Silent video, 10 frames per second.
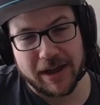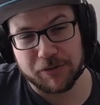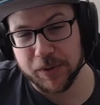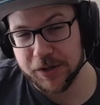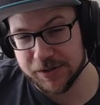
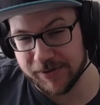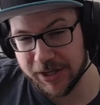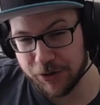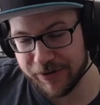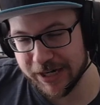Everyone goes to the
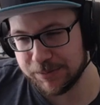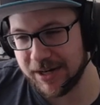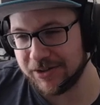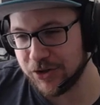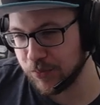leader effects, but
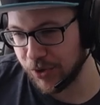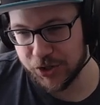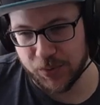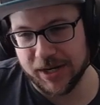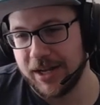I just want
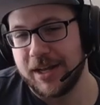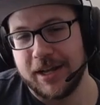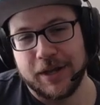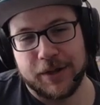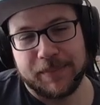to do it
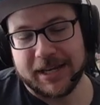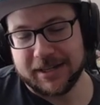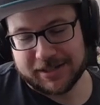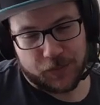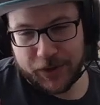
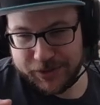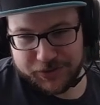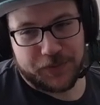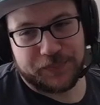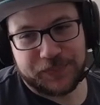because I want
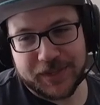to.